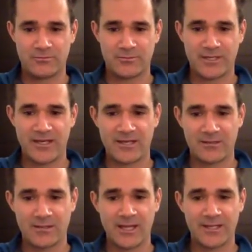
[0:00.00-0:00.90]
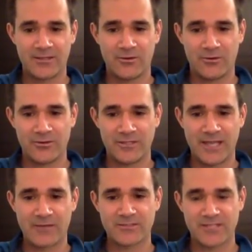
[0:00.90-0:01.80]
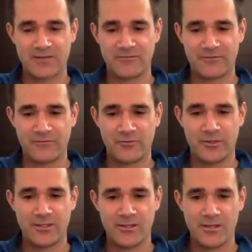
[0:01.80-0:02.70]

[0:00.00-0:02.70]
kind of had a line on the outside of the foot,